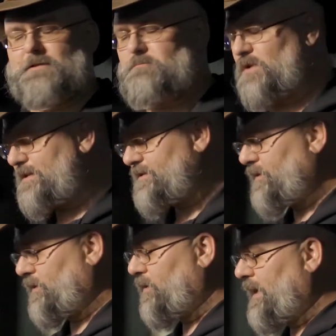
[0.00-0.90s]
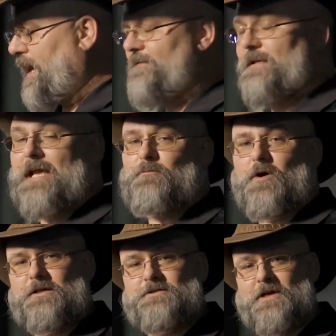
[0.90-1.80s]
Plus, you're going to have the camera
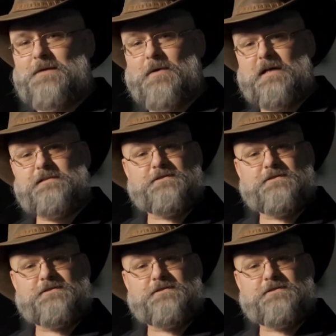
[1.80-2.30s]
on a tripod,